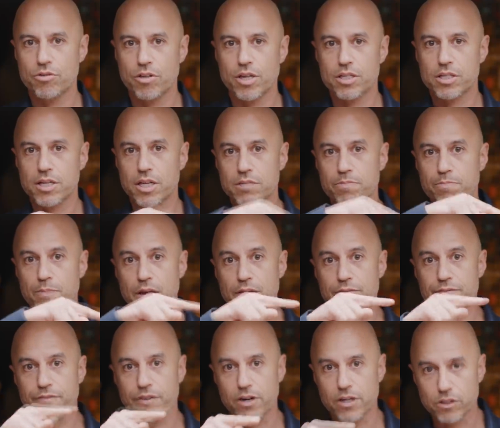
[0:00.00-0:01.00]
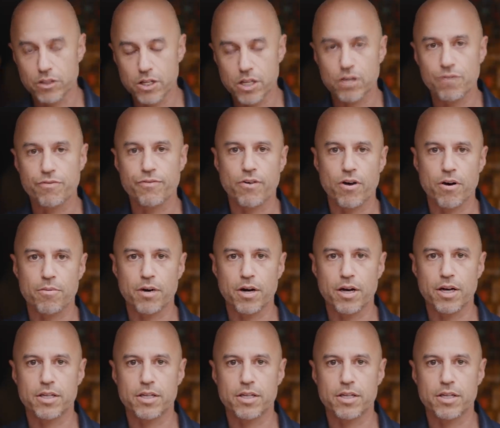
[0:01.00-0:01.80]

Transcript: this that's being funneled into pharma.